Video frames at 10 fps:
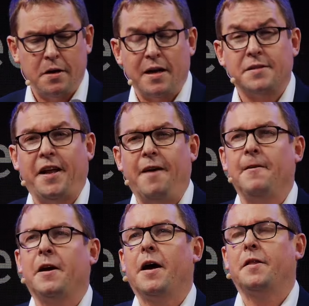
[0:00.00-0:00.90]
South
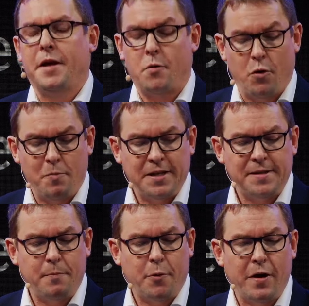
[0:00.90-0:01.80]
Africa, I think, will be
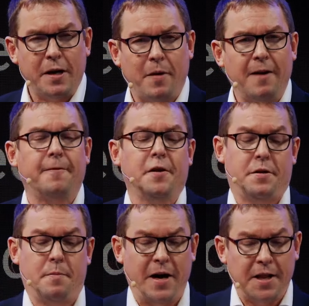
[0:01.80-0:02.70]
temporarily buffered
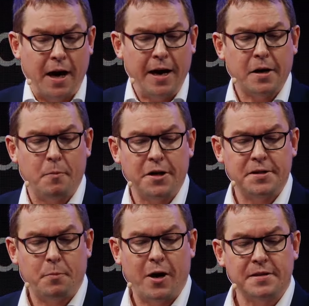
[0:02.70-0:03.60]
by the higher commodity
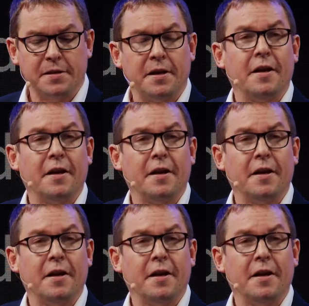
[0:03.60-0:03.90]
prices.